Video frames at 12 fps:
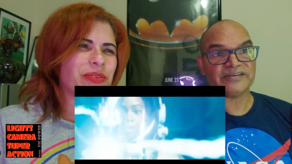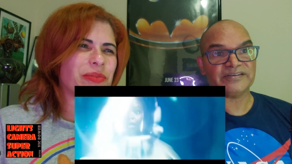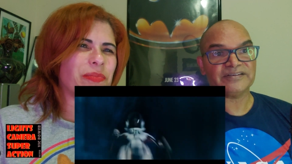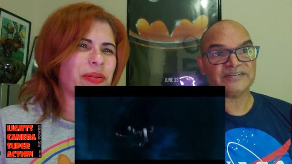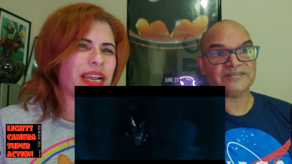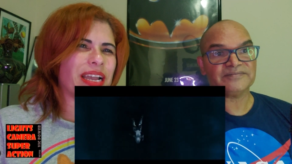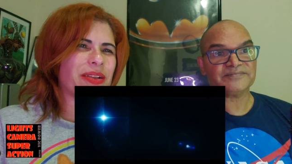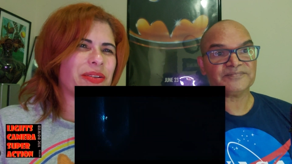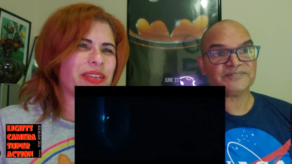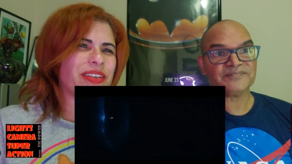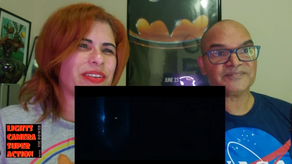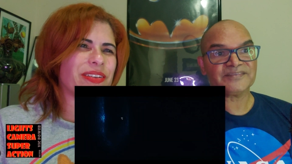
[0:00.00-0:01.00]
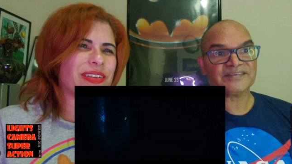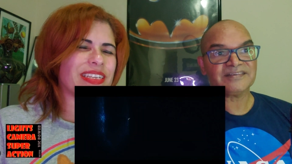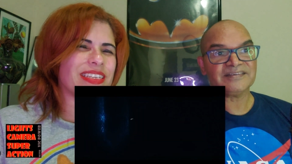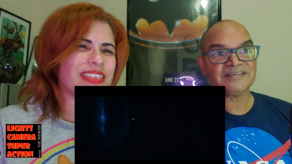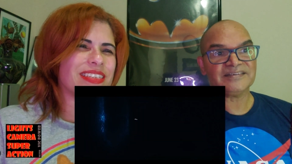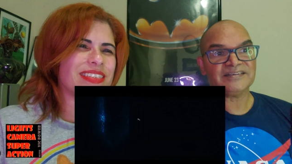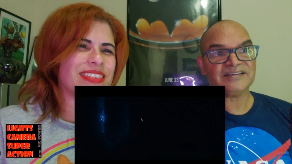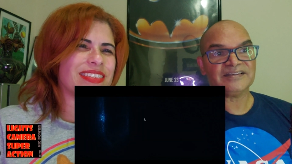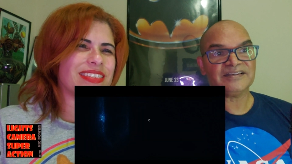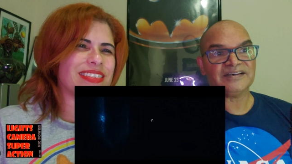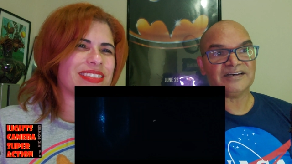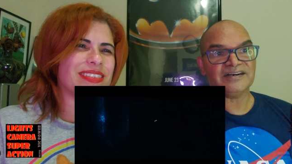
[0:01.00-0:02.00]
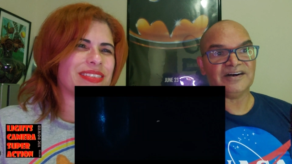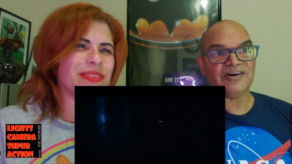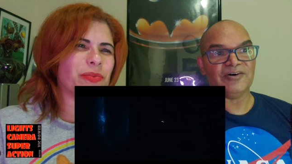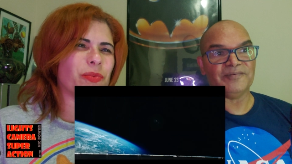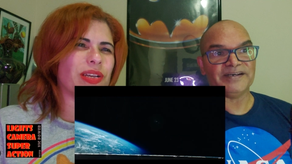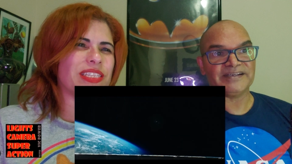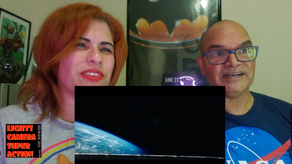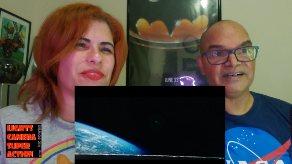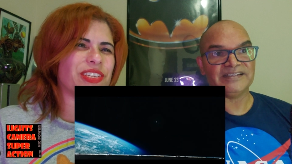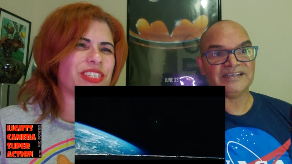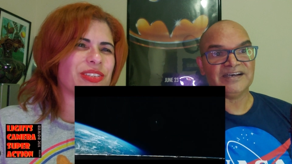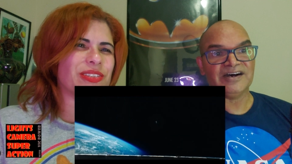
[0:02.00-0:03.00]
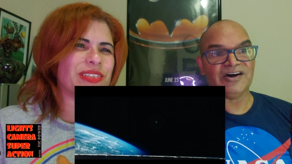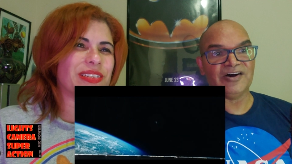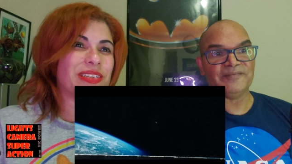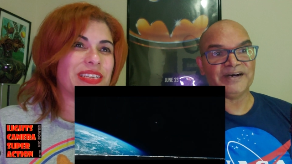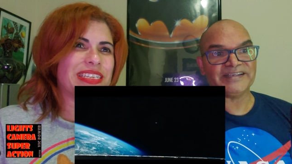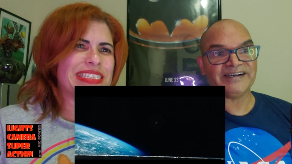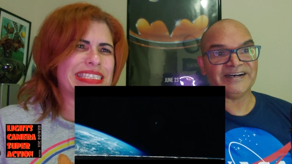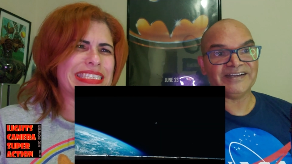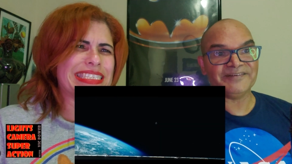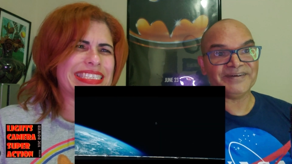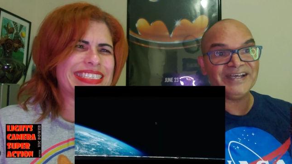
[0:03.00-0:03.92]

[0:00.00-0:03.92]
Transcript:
Speaker 1: the barrier in WandaVision. Oh my god.